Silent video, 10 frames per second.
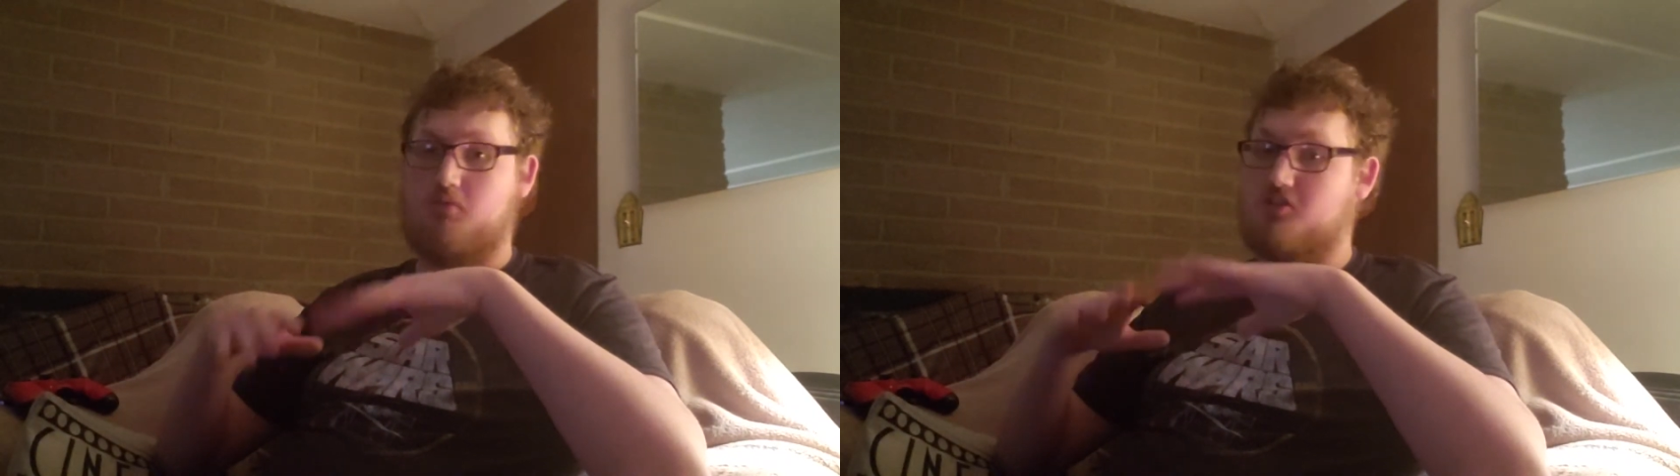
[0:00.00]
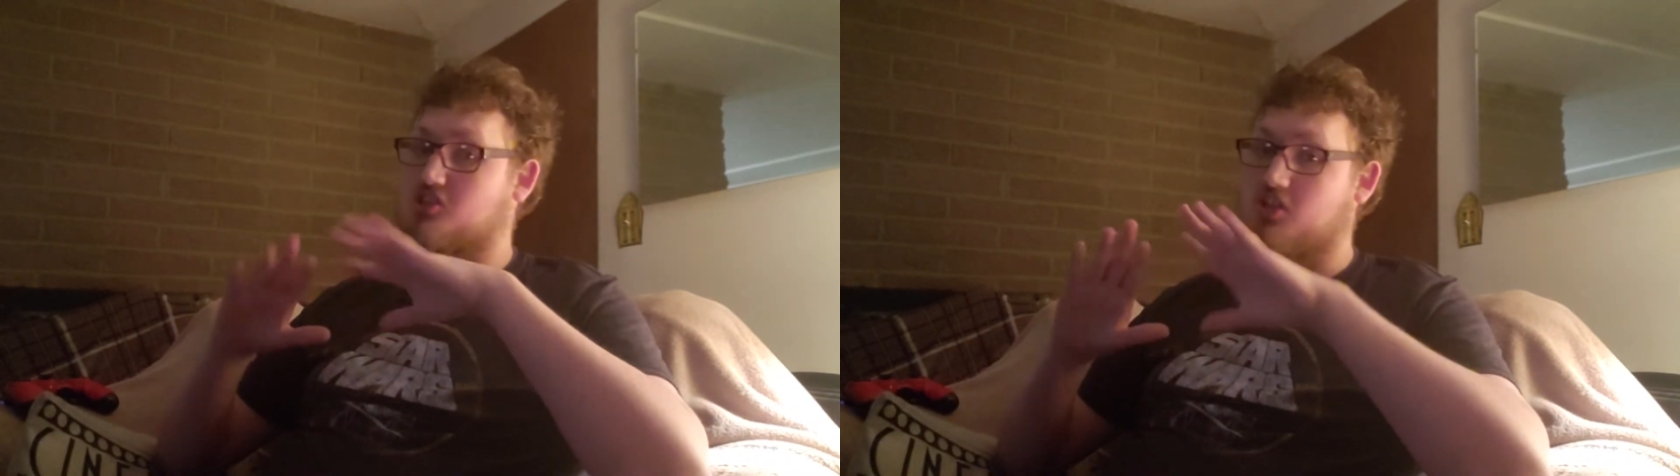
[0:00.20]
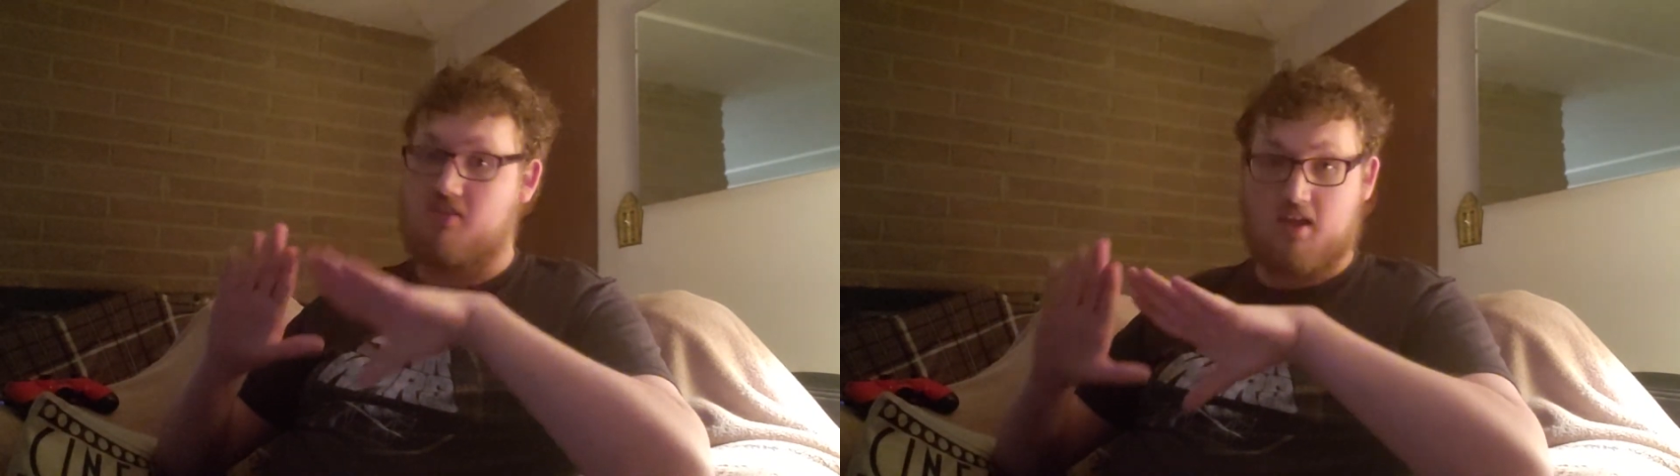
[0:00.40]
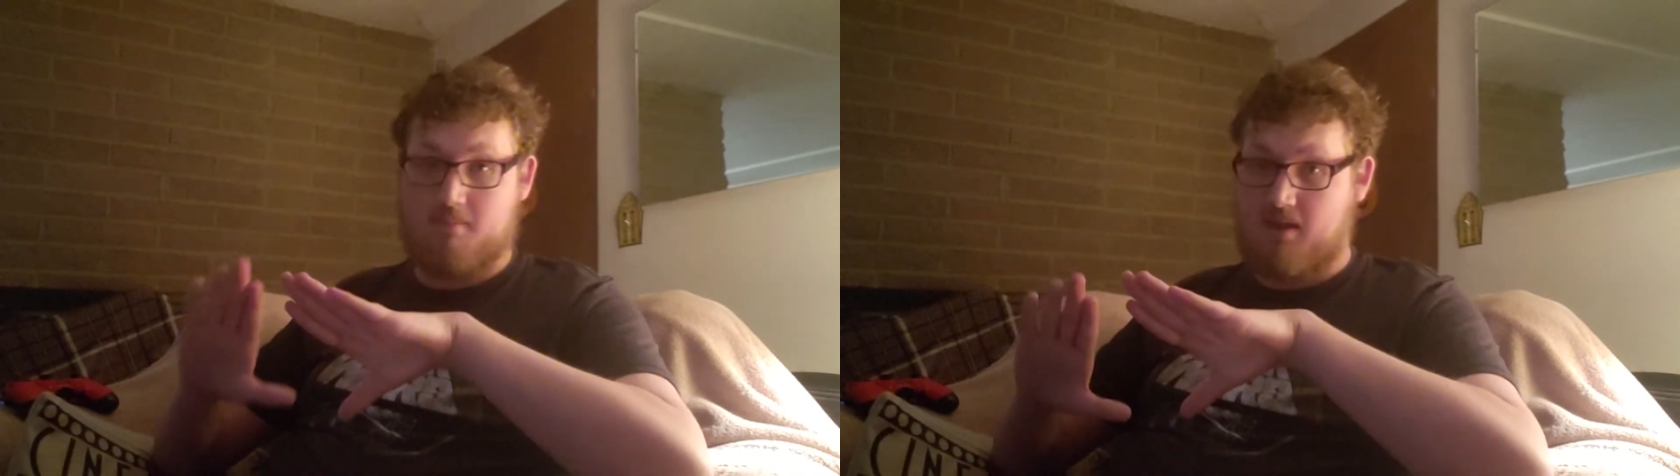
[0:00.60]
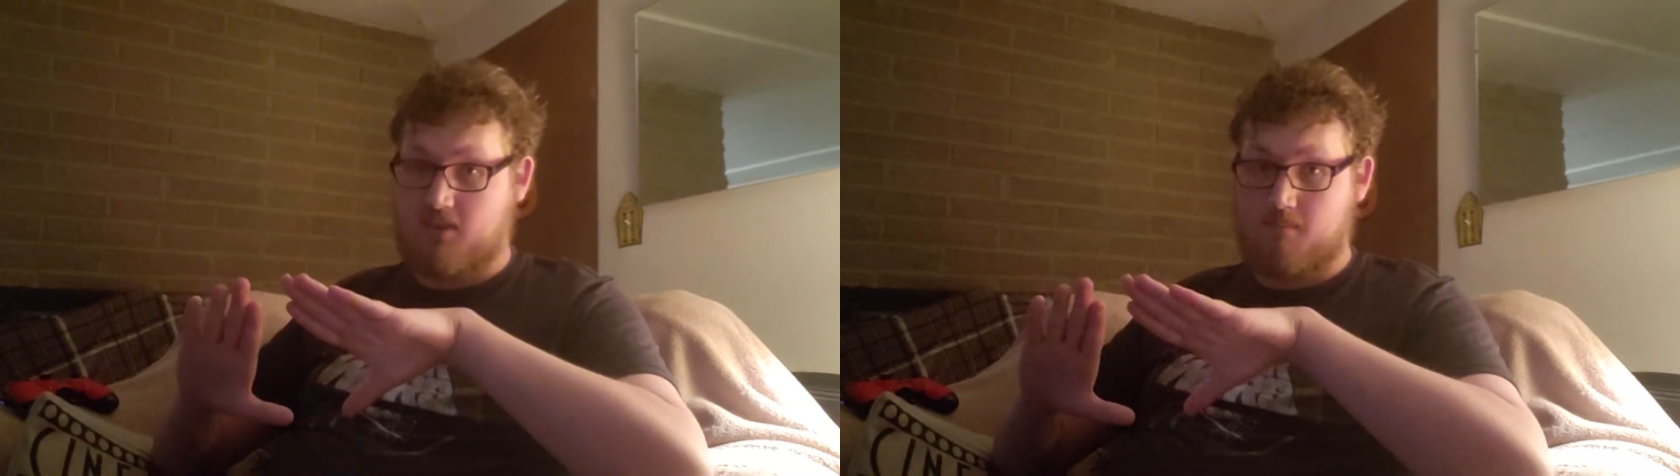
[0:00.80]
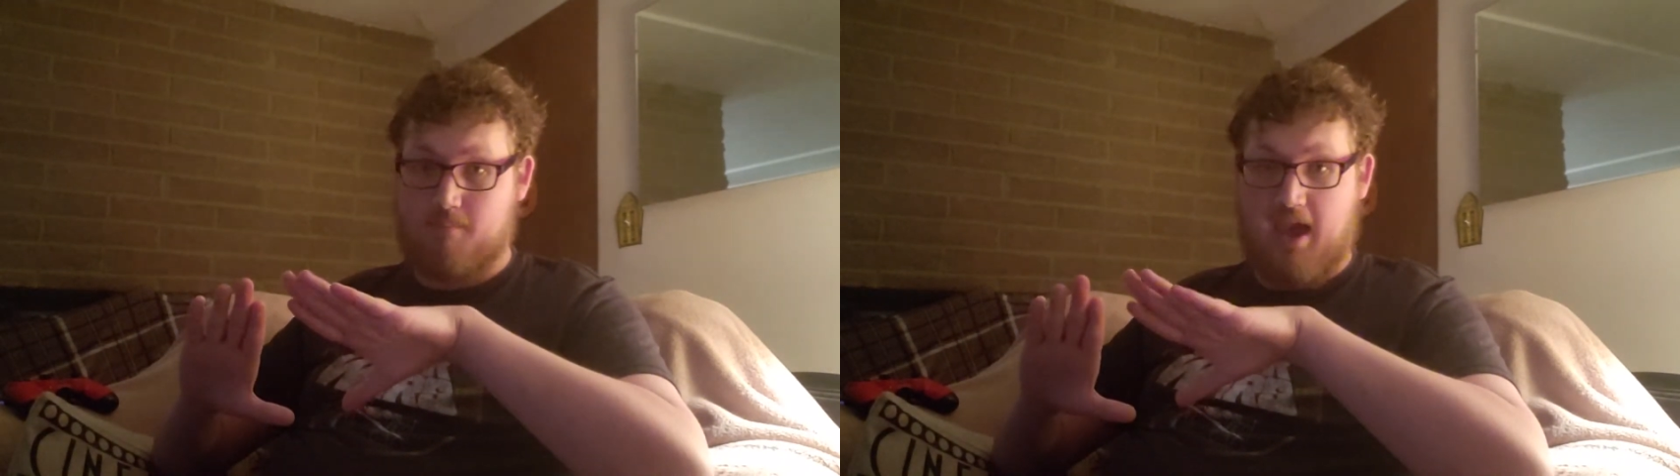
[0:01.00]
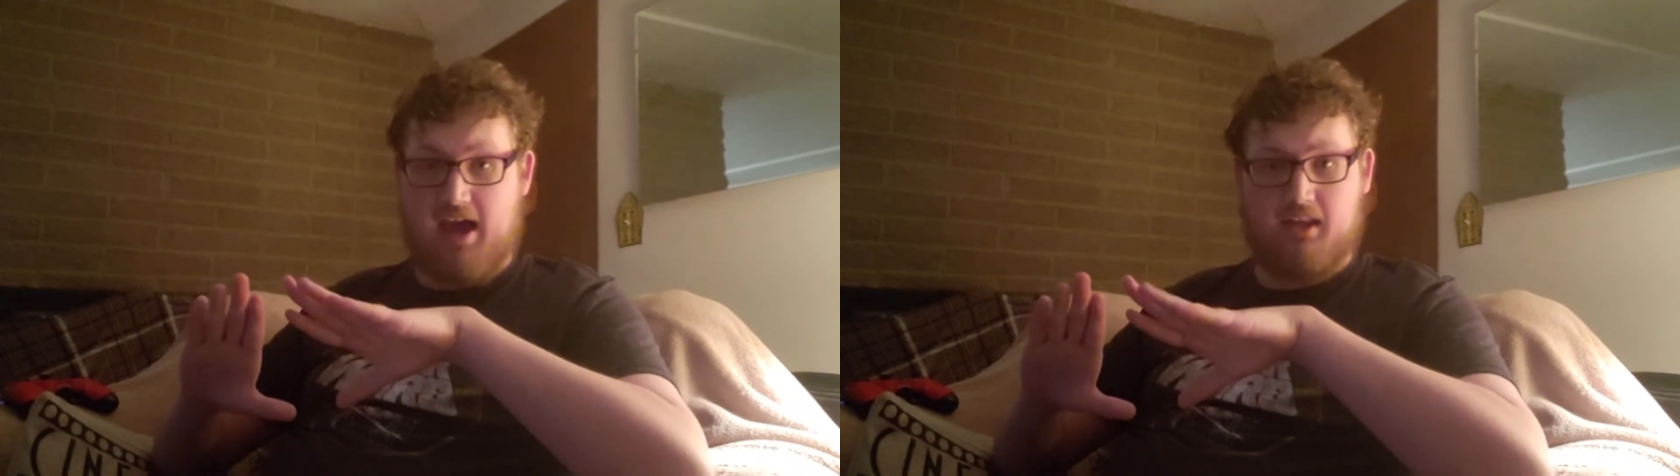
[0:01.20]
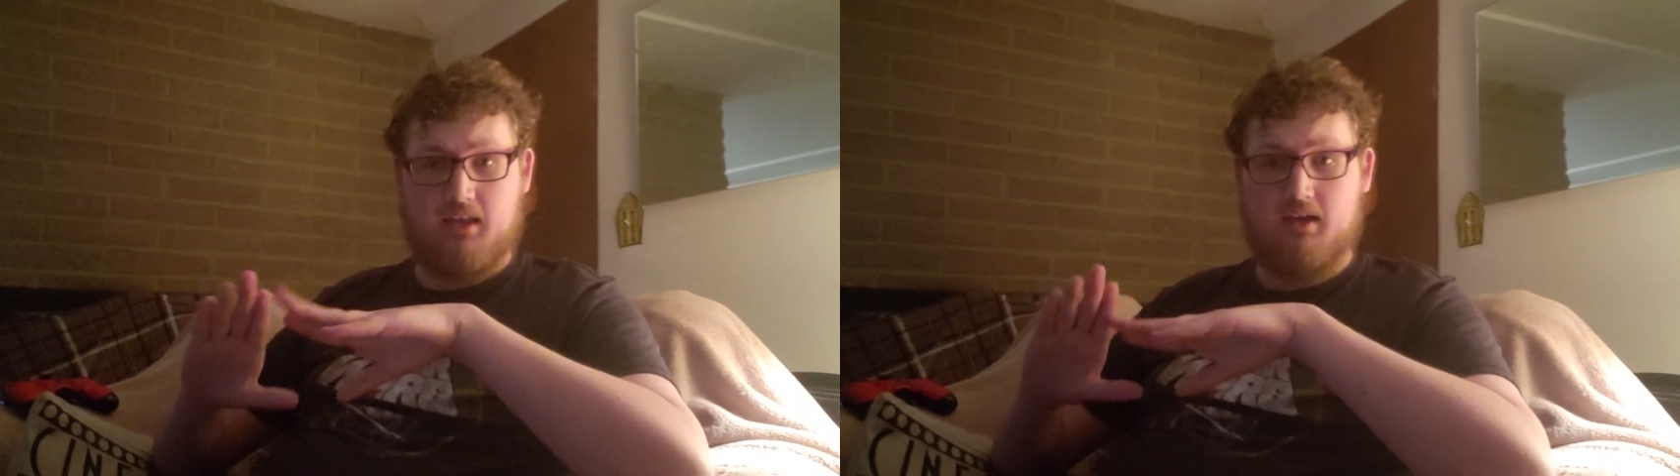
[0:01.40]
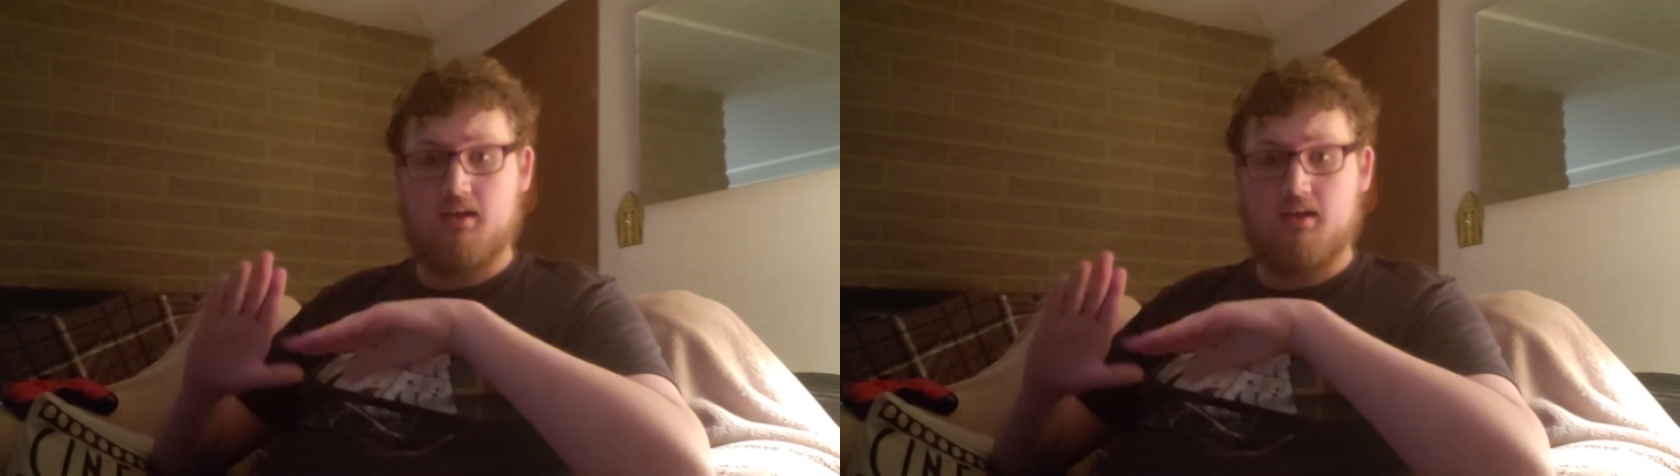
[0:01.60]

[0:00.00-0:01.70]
which does not make them bad.